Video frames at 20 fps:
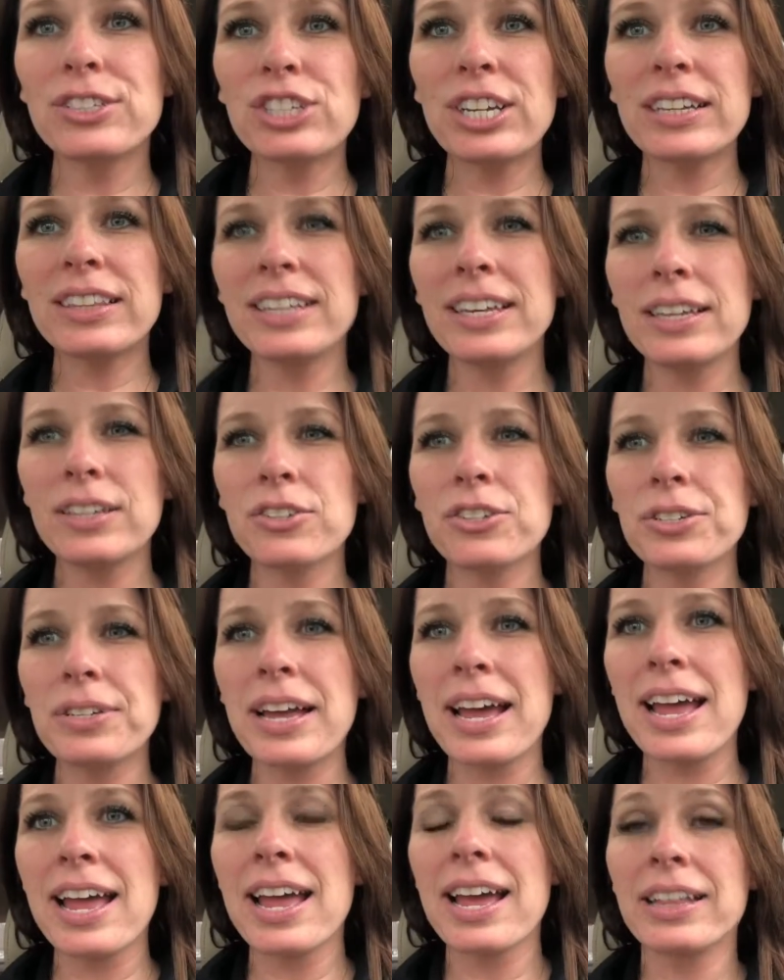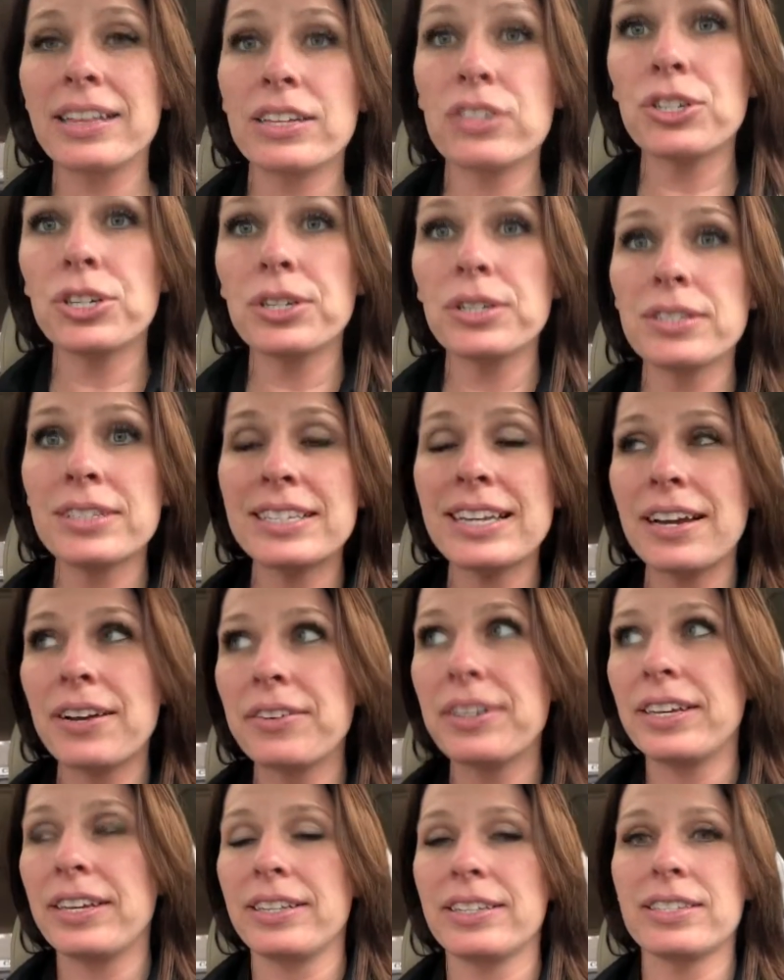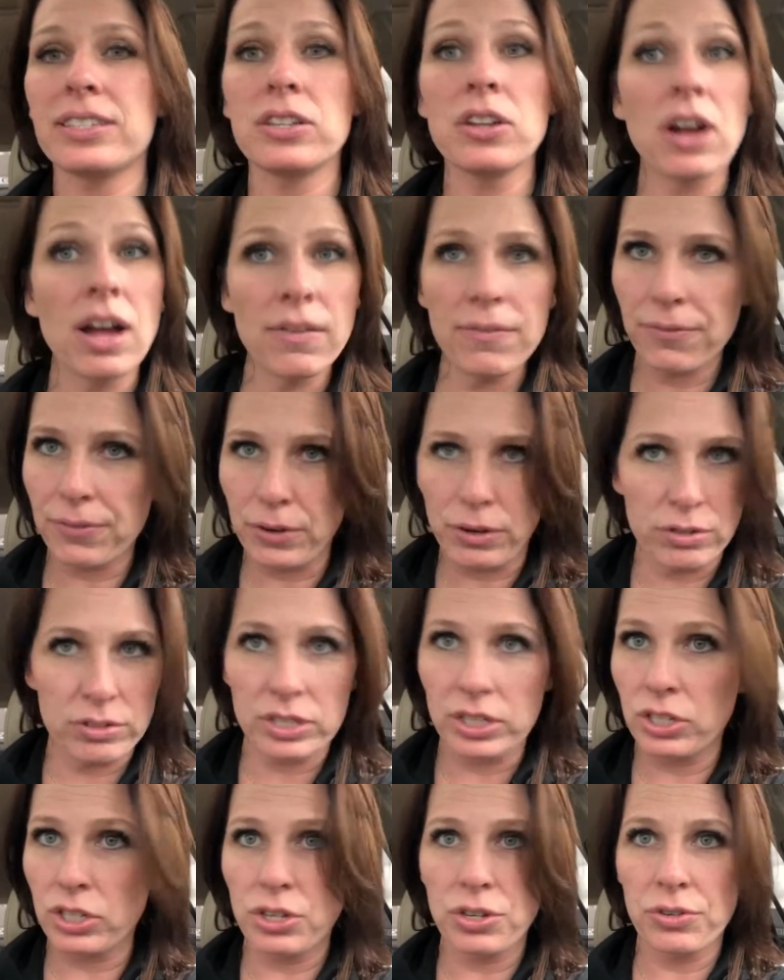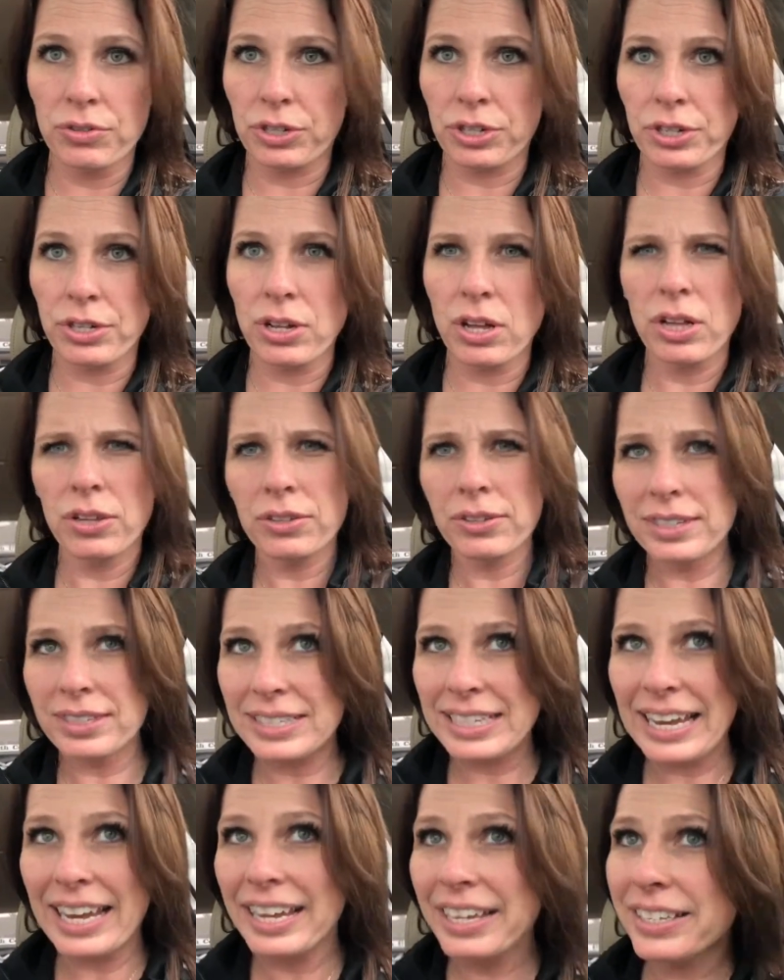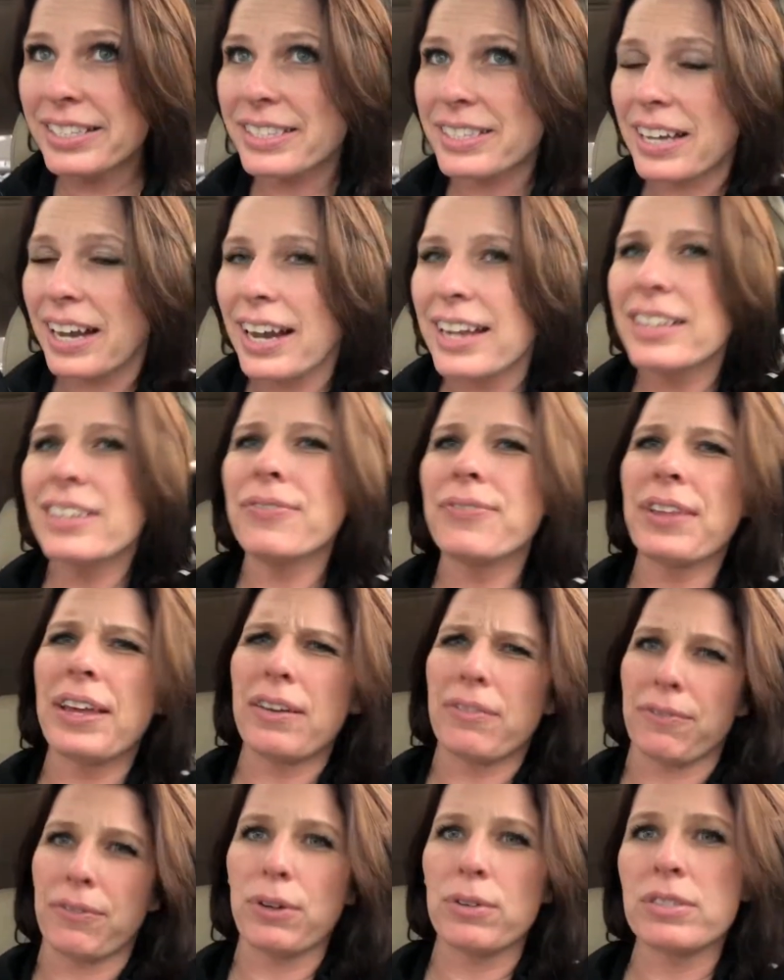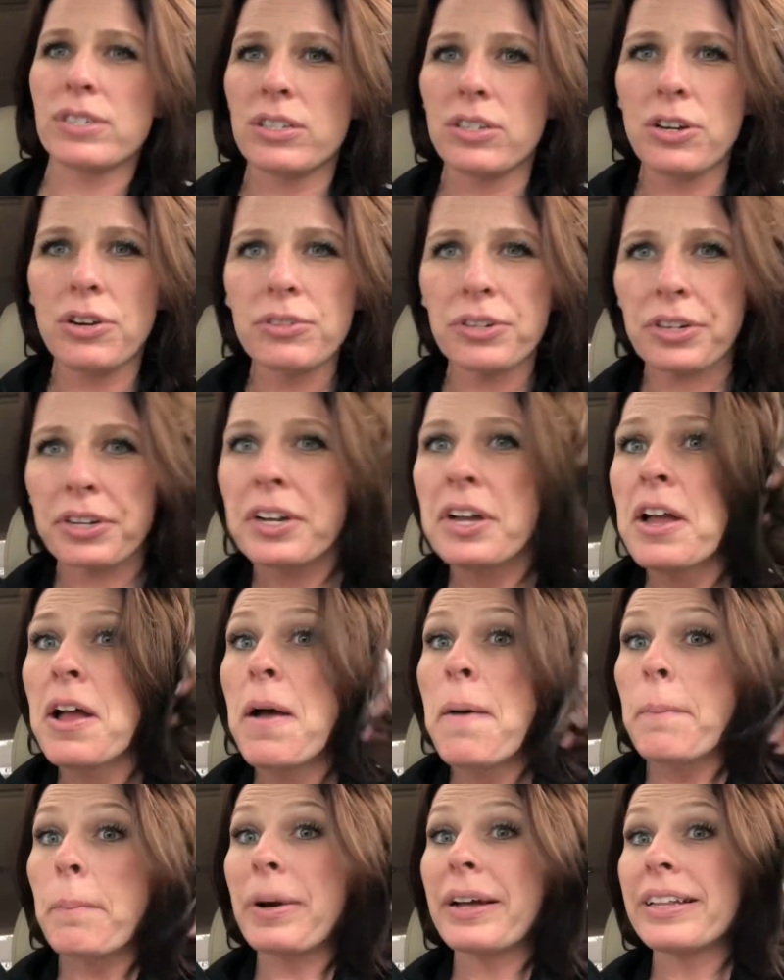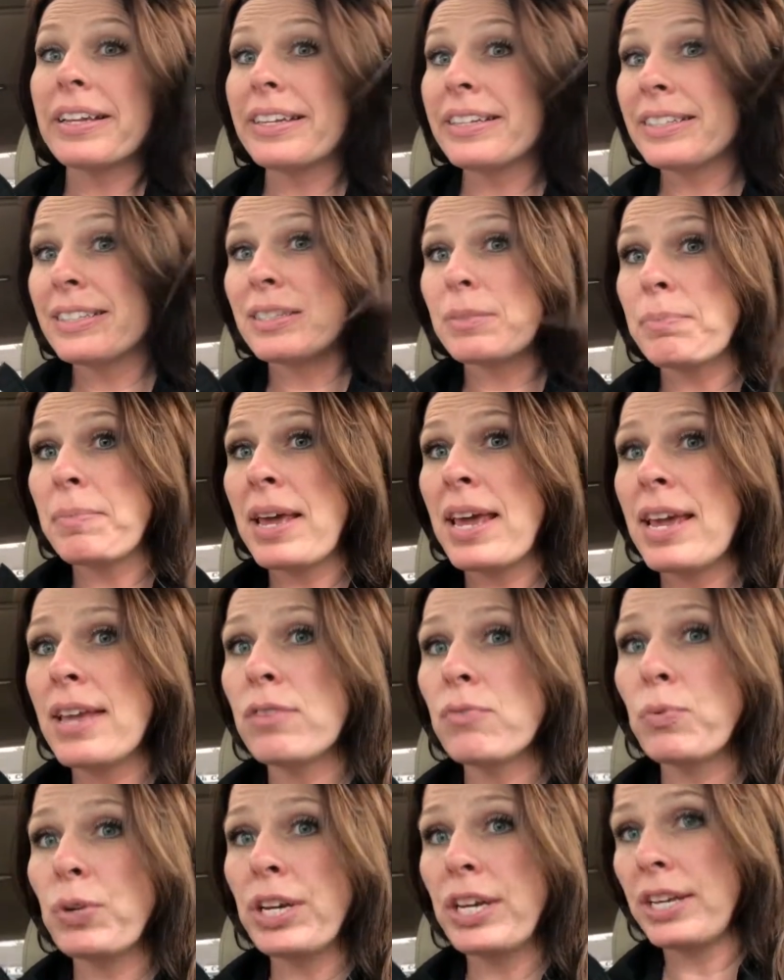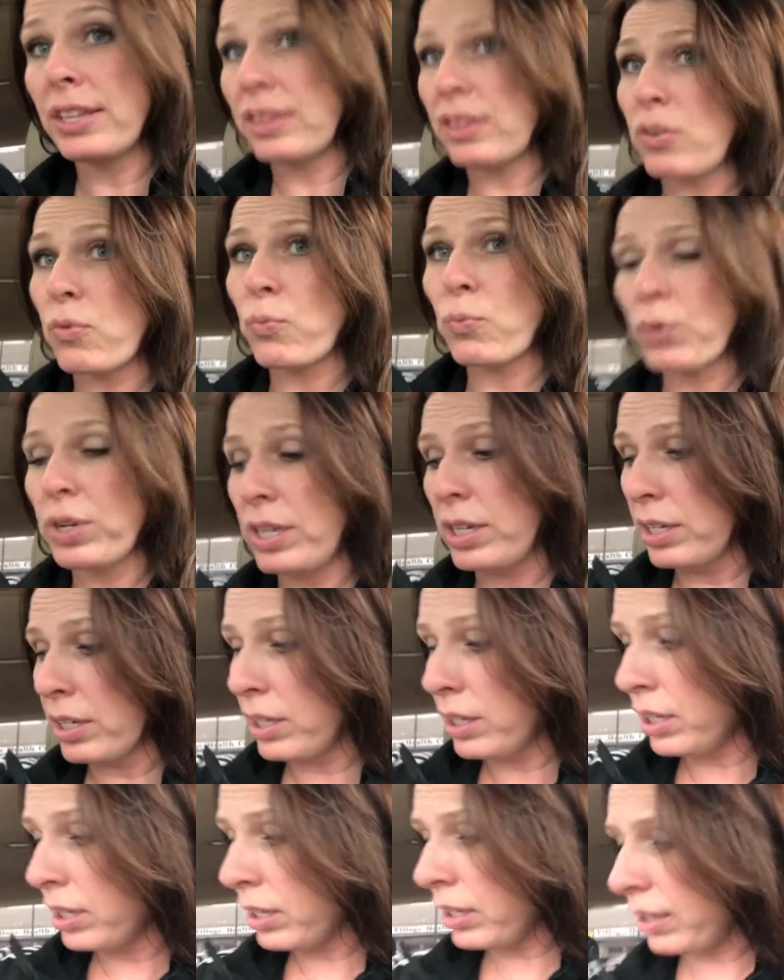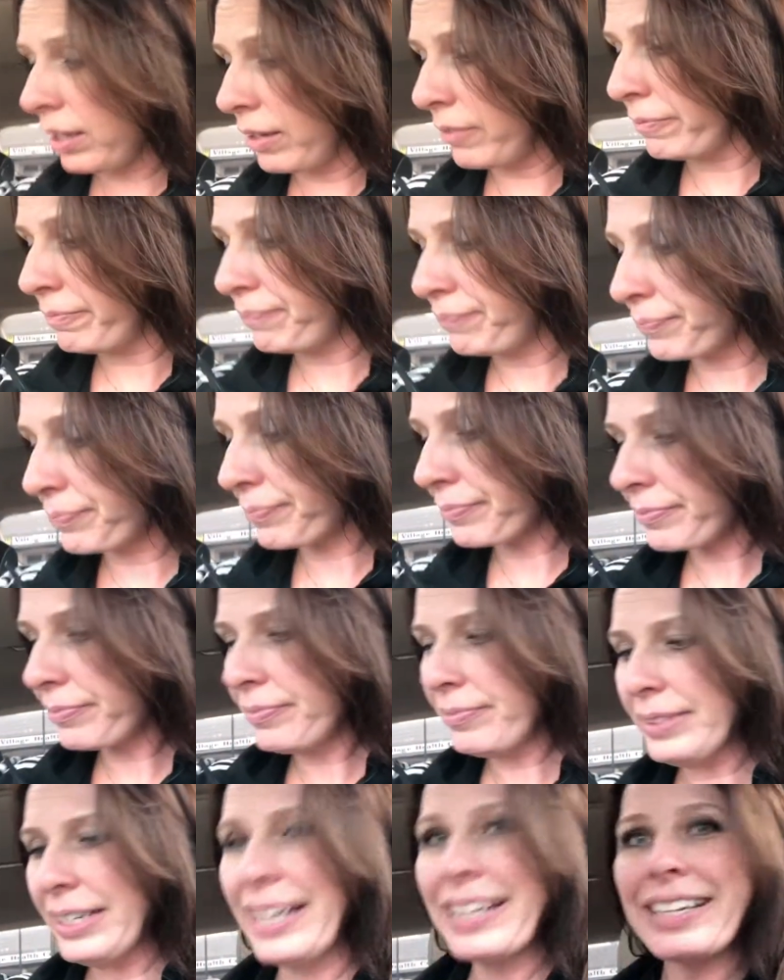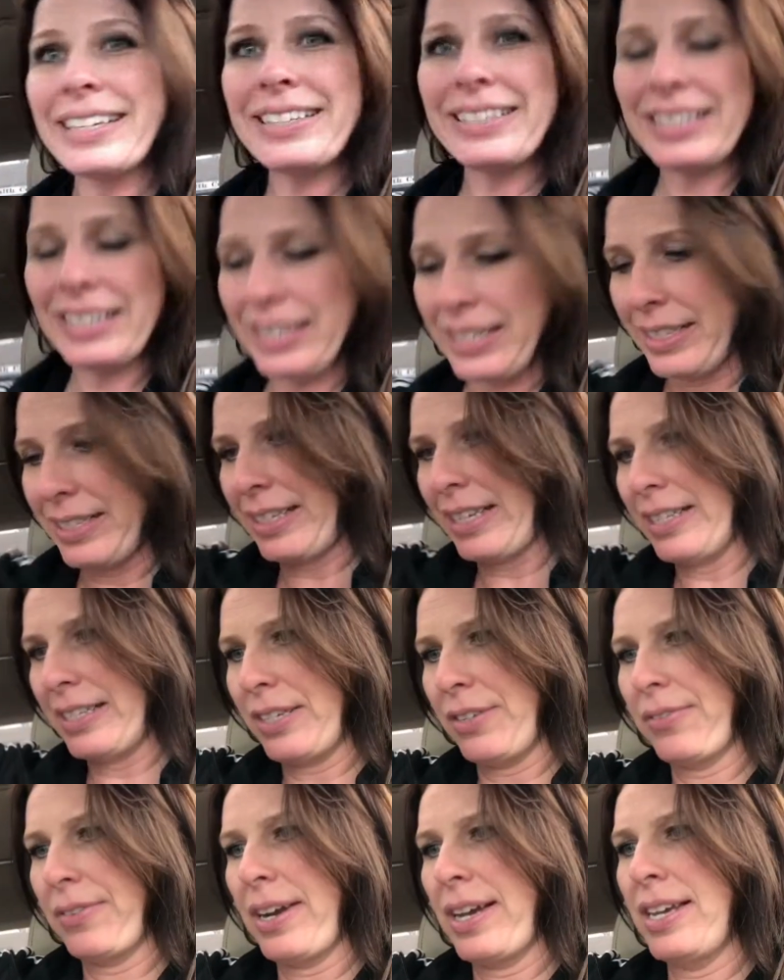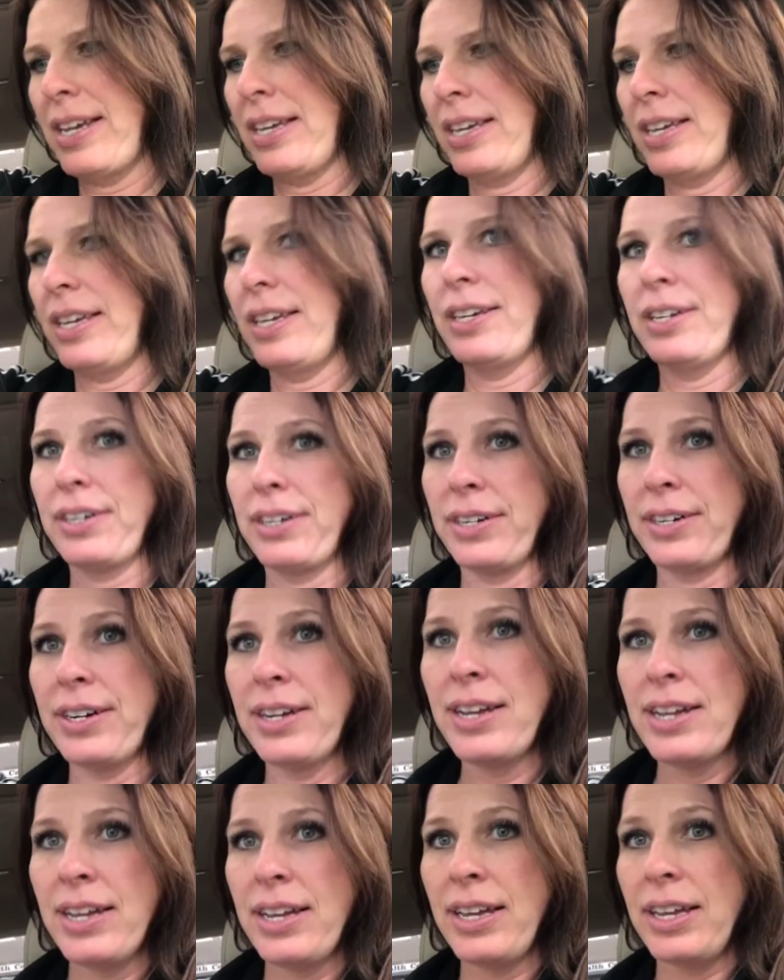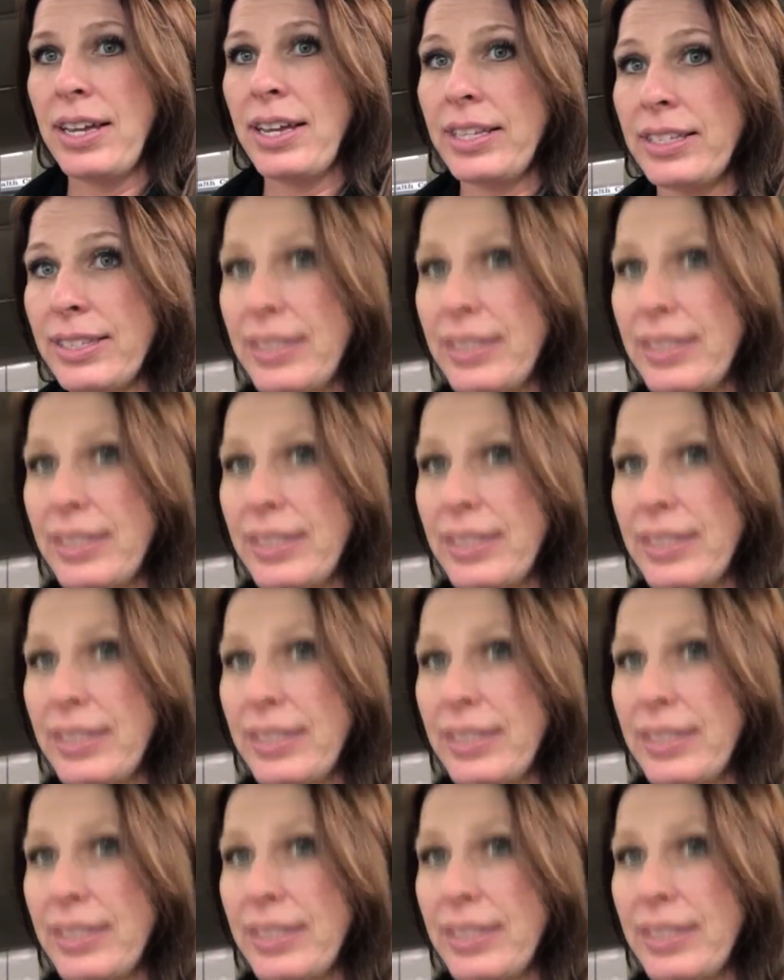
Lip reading: checked the internet and it turns out it is not frozen yogurt, although it tastes kind of like frozen yogurt, but it's made with real, and I see it says it right here. It